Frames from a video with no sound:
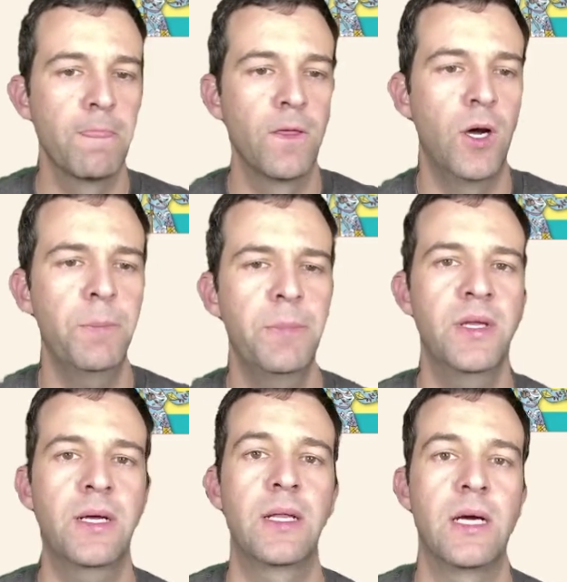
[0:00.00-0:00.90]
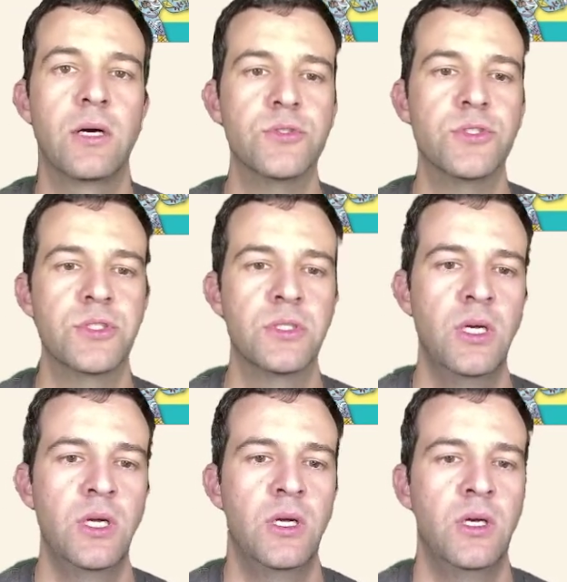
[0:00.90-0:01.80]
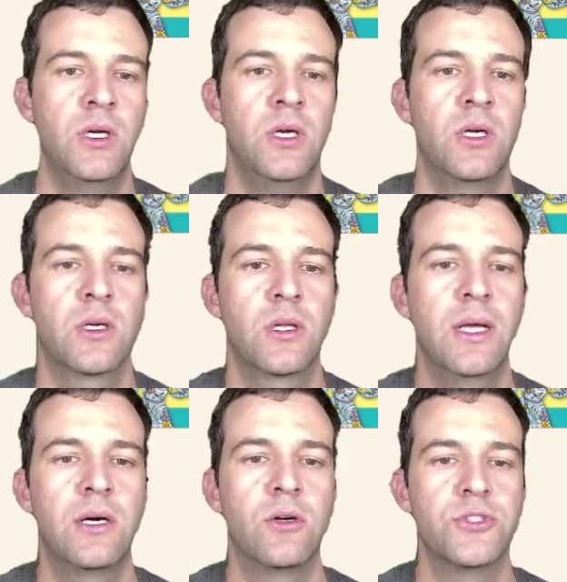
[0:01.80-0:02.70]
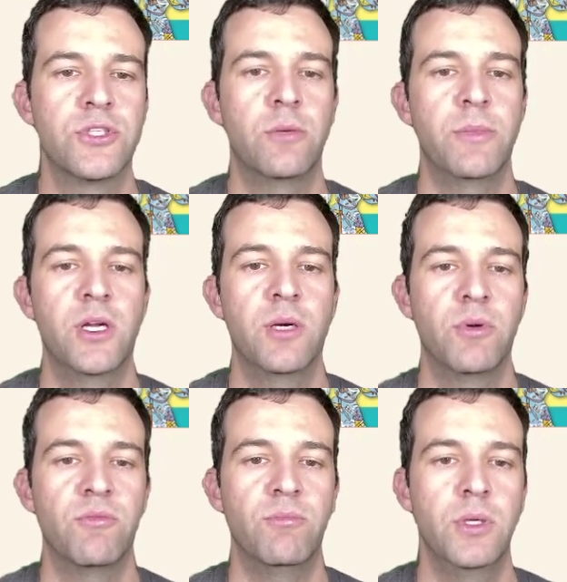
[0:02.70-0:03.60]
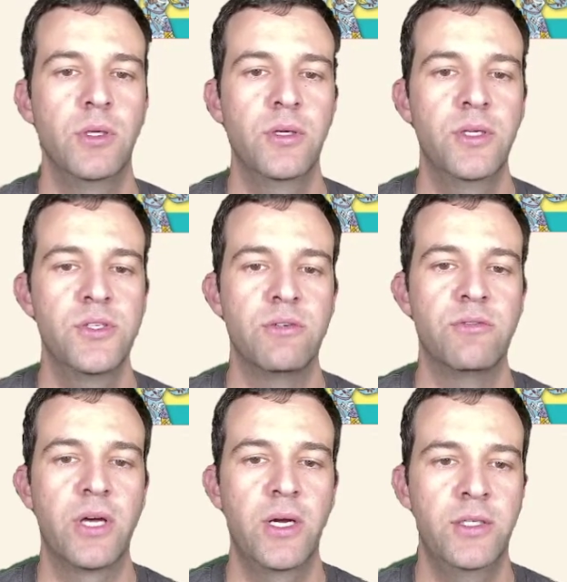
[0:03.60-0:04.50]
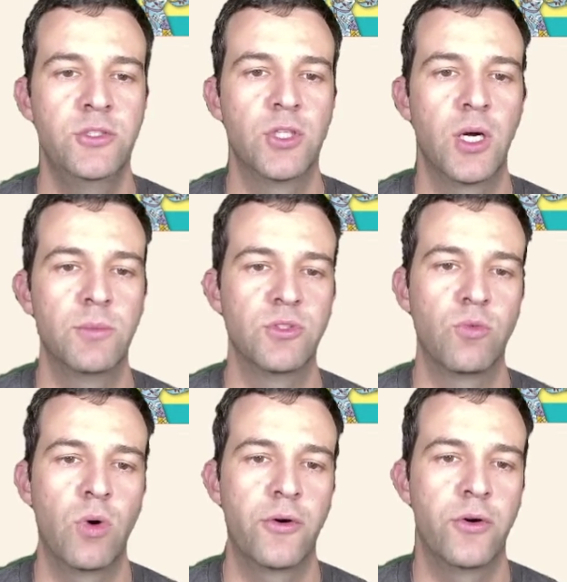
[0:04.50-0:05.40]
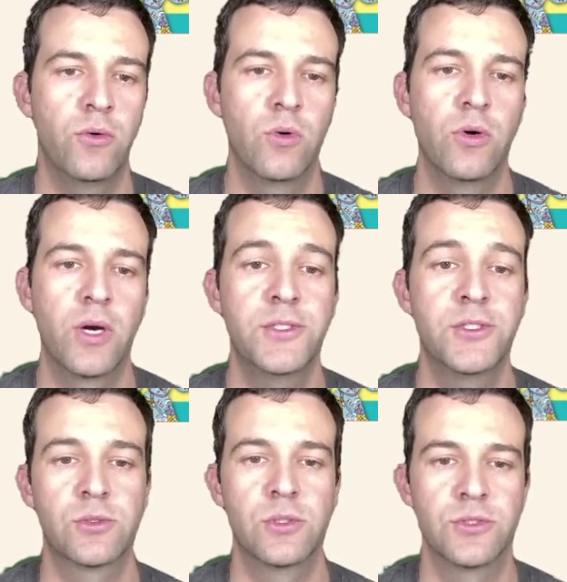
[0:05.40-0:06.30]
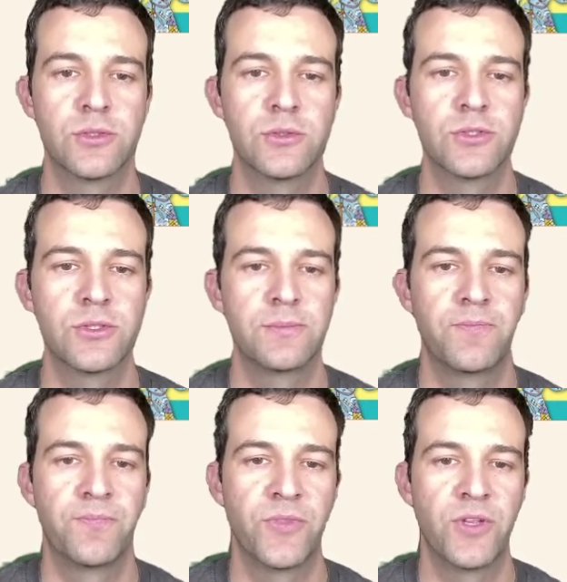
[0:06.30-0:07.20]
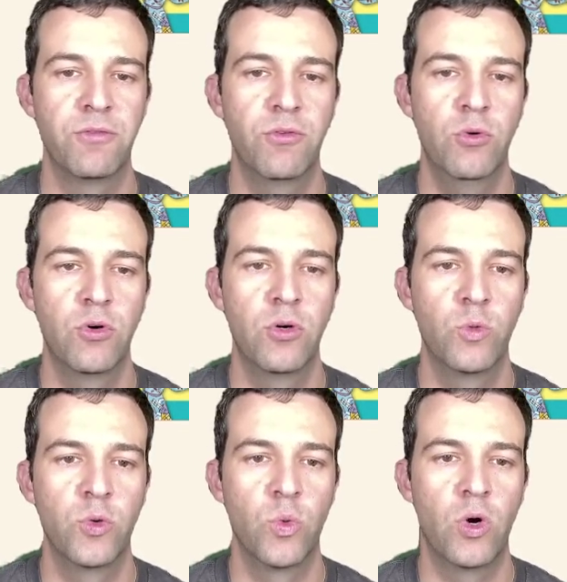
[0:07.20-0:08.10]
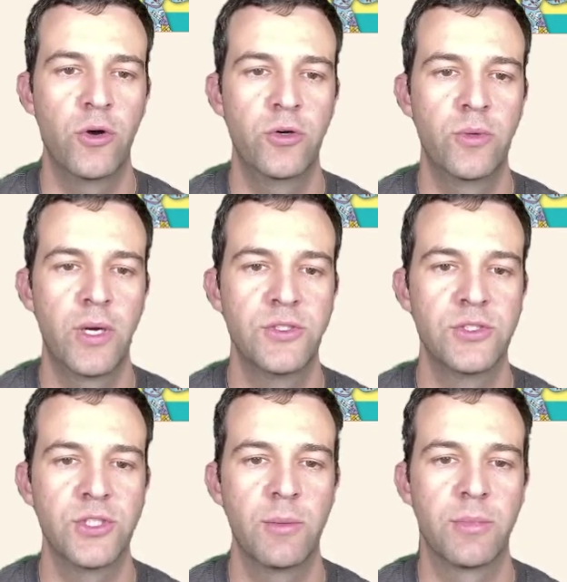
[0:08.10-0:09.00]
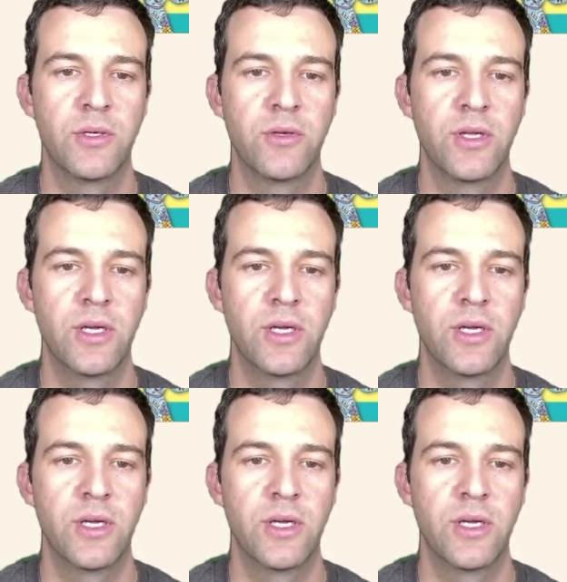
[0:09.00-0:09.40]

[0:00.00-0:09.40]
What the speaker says: Up in the clouds. Clouds are made up of billions of tiny drops of water or ice crystals. They form when water rises up into the